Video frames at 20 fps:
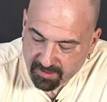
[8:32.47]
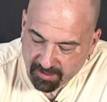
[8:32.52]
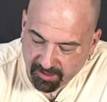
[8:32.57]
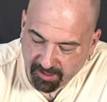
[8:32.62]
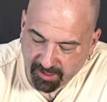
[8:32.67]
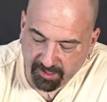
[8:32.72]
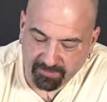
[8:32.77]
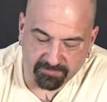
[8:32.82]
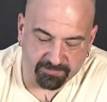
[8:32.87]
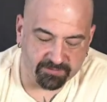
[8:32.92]

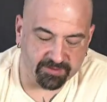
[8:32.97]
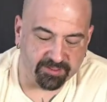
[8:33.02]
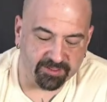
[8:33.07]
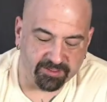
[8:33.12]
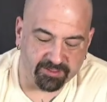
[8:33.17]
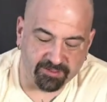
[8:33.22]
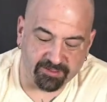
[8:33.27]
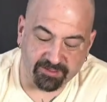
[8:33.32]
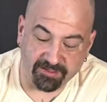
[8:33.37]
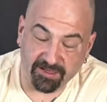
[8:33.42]
I'm feeling
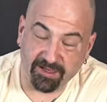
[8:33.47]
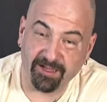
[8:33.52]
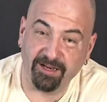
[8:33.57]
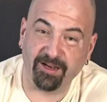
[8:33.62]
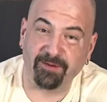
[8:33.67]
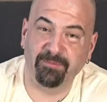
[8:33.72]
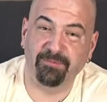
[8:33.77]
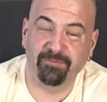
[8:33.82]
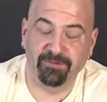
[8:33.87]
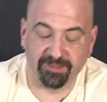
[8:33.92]
good, and
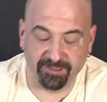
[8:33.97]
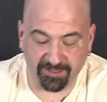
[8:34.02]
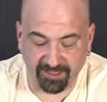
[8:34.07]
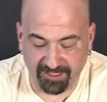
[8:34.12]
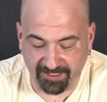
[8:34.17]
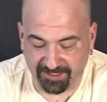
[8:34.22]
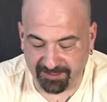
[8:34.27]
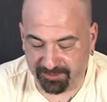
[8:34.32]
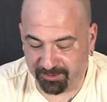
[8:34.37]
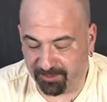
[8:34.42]
I'm really
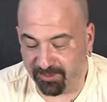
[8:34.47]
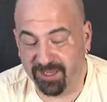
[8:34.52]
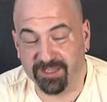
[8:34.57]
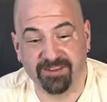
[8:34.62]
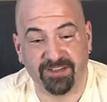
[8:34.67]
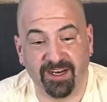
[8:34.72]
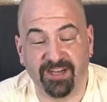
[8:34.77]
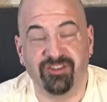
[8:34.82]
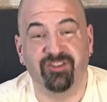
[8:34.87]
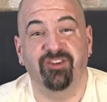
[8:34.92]
liking the
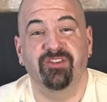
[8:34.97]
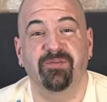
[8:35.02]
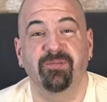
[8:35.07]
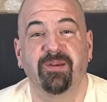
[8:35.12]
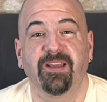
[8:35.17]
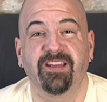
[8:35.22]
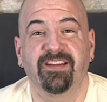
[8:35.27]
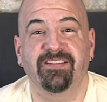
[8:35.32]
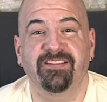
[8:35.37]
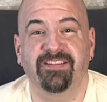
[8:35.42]
rosin. I just
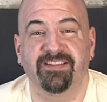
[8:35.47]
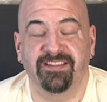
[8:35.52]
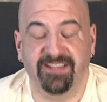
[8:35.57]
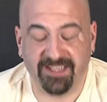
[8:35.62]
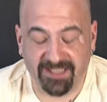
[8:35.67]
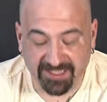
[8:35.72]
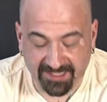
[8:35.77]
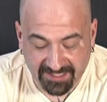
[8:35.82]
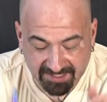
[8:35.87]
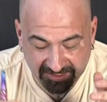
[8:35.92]
made it
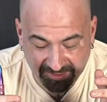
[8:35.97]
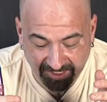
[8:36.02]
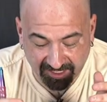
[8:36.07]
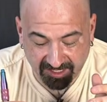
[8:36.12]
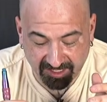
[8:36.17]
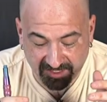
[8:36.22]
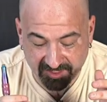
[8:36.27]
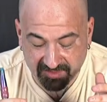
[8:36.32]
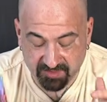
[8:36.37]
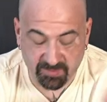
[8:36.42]
today
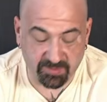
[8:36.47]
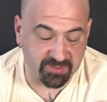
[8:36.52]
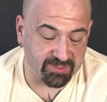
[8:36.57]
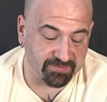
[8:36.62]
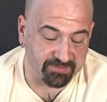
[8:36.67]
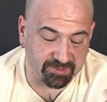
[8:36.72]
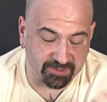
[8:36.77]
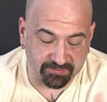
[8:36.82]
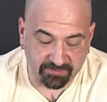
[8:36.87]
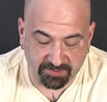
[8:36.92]
uh,
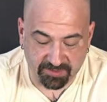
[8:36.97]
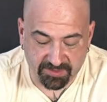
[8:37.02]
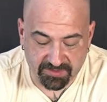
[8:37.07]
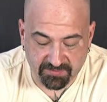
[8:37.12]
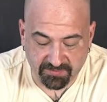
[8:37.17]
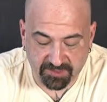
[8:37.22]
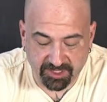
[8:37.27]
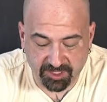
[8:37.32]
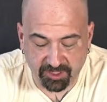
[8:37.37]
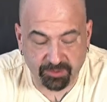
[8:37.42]
specifically for this
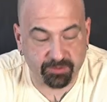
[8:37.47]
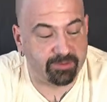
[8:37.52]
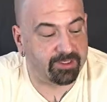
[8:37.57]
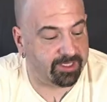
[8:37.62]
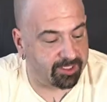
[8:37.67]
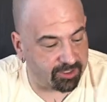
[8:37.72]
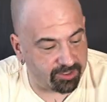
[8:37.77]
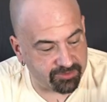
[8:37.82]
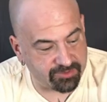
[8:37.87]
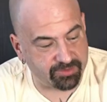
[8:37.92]
video
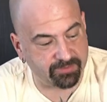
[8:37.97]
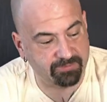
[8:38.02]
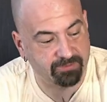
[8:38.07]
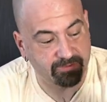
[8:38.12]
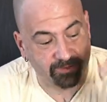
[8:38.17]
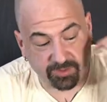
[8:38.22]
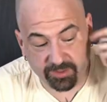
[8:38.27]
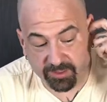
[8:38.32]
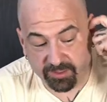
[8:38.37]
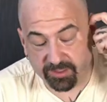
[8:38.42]
and also for
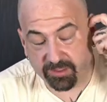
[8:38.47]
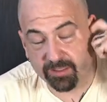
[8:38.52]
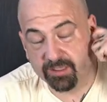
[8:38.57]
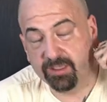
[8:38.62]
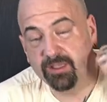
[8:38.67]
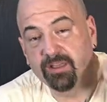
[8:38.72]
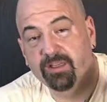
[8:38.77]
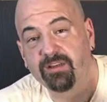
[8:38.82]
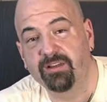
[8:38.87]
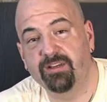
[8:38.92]
the,
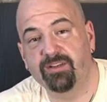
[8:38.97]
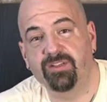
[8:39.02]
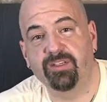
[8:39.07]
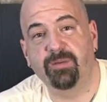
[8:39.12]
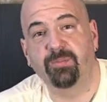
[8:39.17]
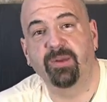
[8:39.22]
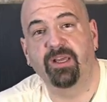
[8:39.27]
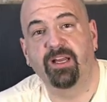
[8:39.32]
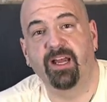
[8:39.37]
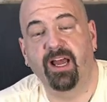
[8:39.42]
the
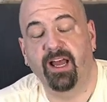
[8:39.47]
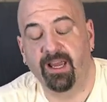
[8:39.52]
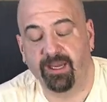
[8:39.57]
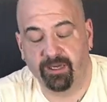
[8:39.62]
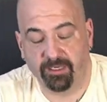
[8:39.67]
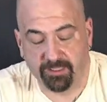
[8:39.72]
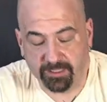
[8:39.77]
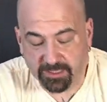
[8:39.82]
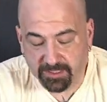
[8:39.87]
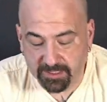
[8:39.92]
G-Pen
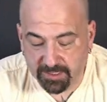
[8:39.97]
Higher.